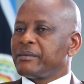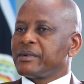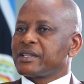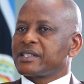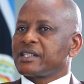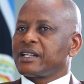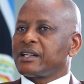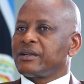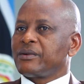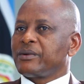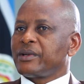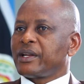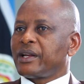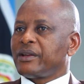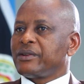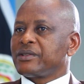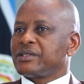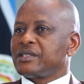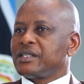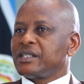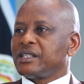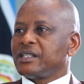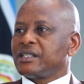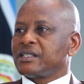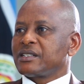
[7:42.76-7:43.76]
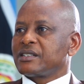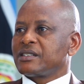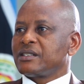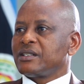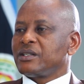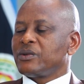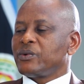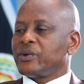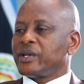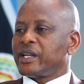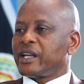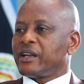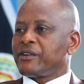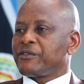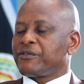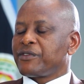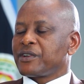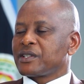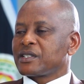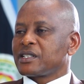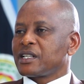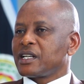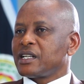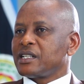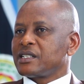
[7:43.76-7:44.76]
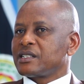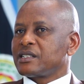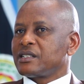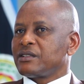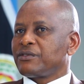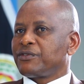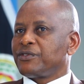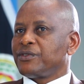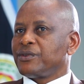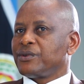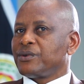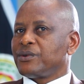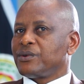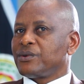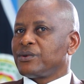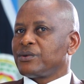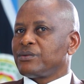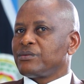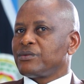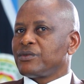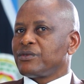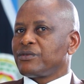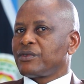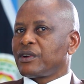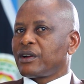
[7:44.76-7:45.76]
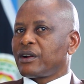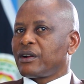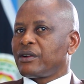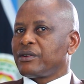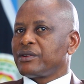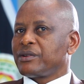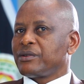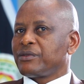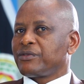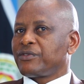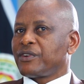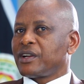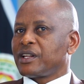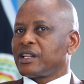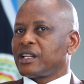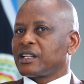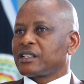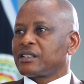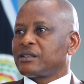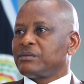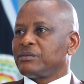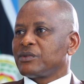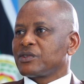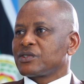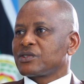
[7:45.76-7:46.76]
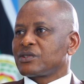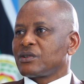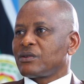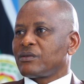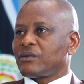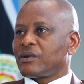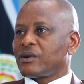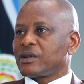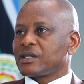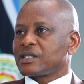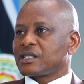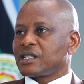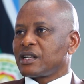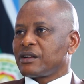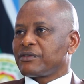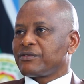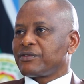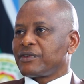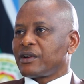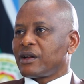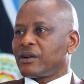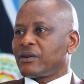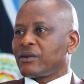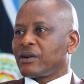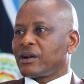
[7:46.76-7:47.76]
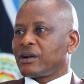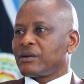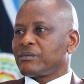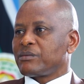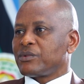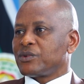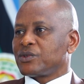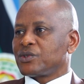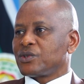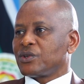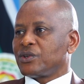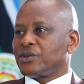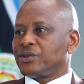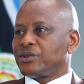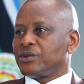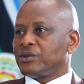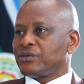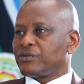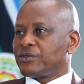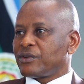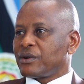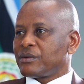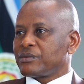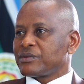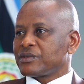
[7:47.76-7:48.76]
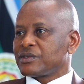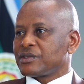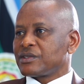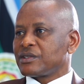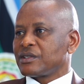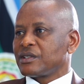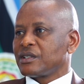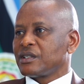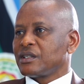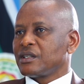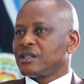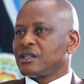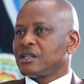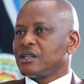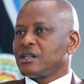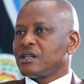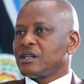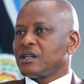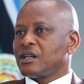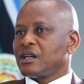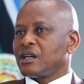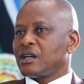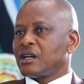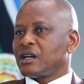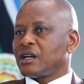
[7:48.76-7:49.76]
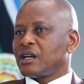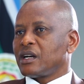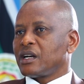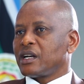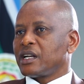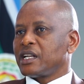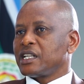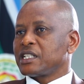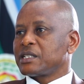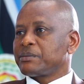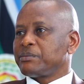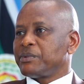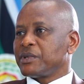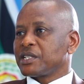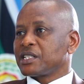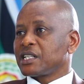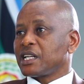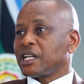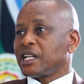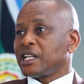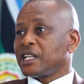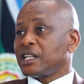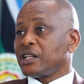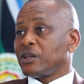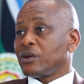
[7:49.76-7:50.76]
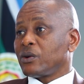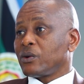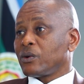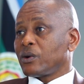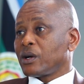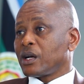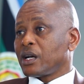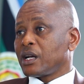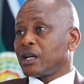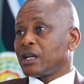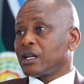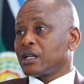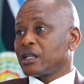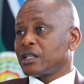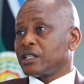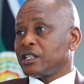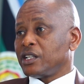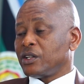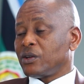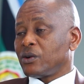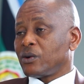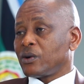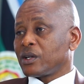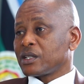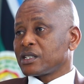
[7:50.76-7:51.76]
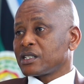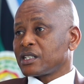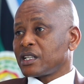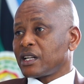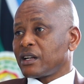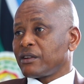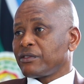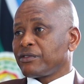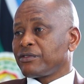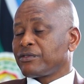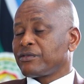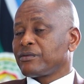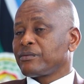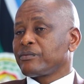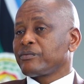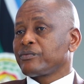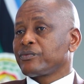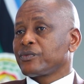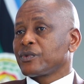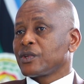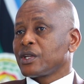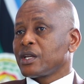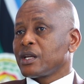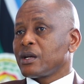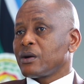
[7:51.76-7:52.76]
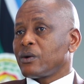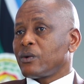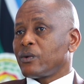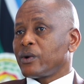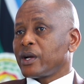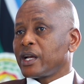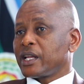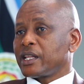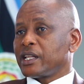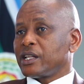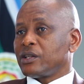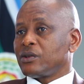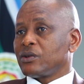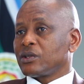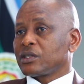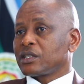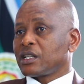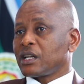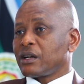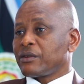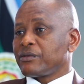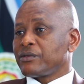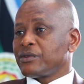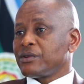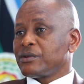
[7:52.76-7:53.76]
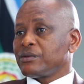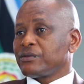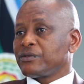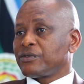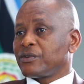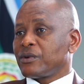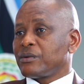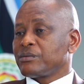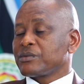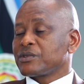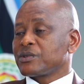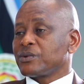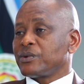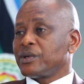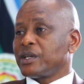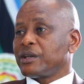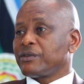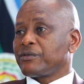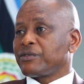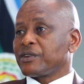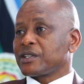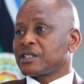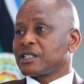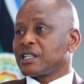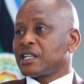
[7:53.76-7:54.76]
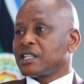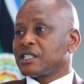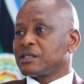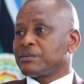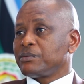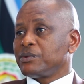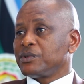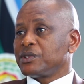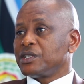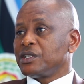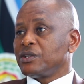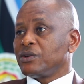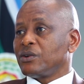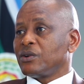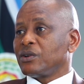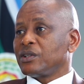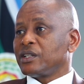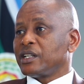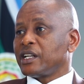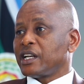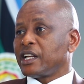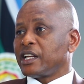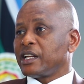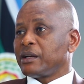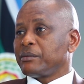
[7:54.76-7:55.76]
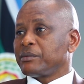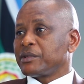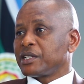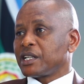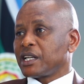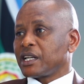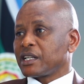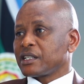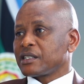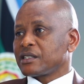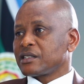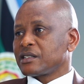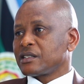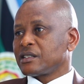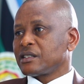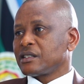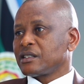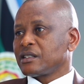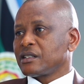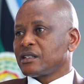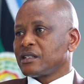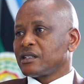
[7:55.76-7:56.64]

method we are using is, we emphasize, if you move around, you find that most of our staff now put on uniforms, especially the lower staff. Where they don't have uniforms, we emphasize putting on their name tags.